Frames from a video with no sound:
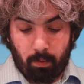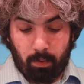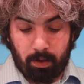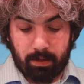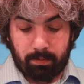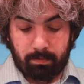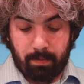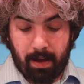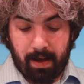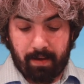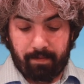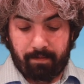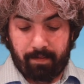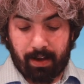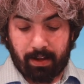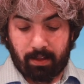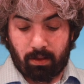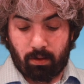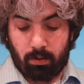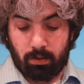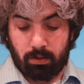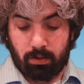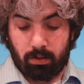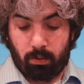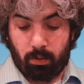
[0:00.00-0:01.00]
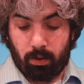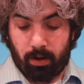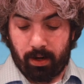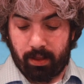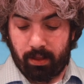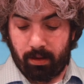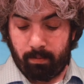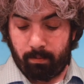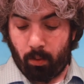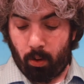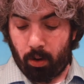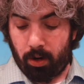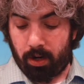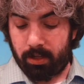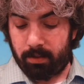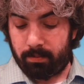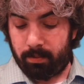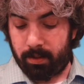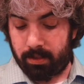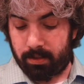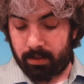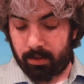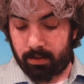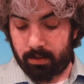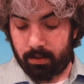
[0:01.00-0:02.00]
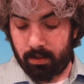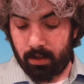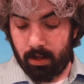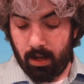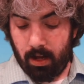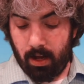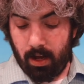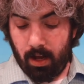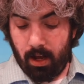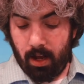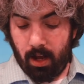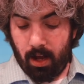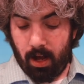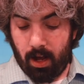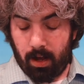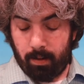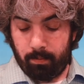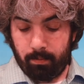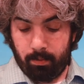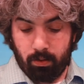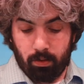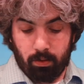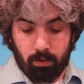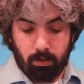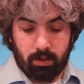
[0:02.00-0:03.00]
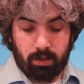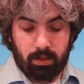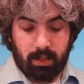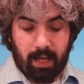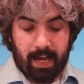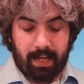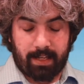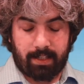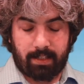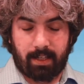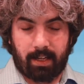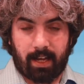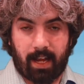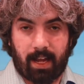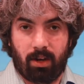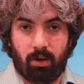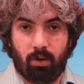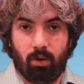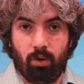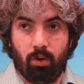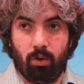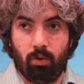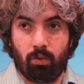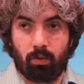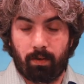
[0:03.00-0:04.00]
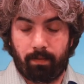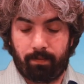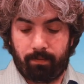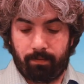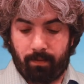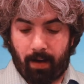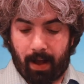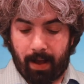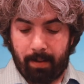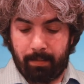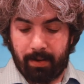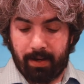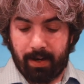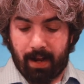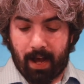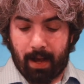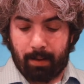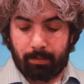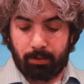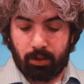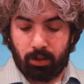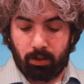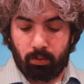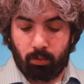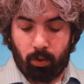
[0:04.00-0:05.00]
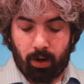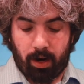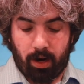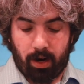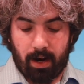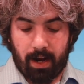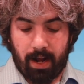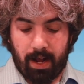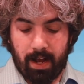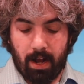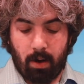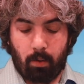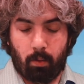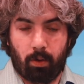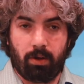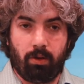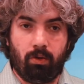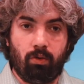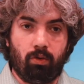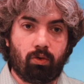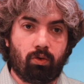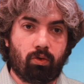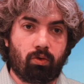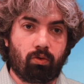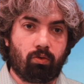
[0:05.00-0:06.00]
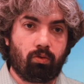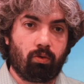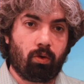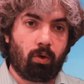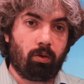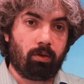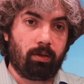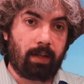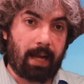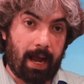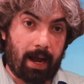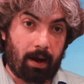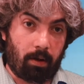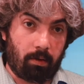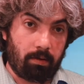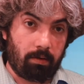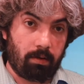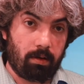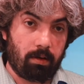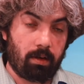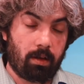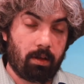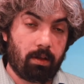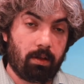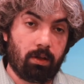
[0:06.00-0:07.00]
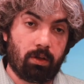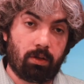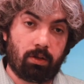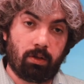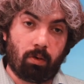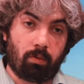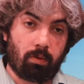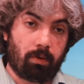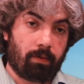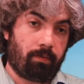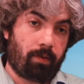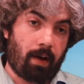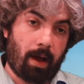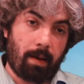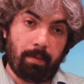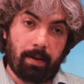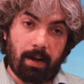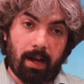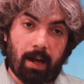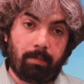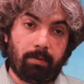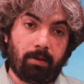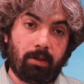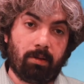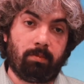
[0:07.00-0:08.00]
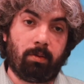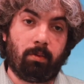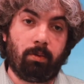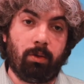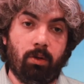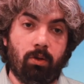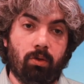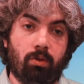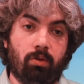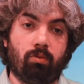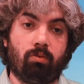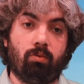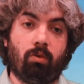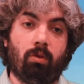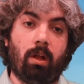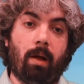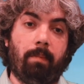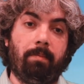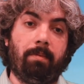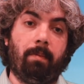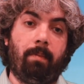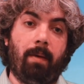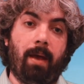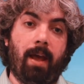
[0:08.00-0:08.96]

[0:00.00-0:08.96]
which may affect those who are in the mortgage business. Um, Google's testing a new refinement option where when you scroll down, there's no refinement options, but when you scroll up the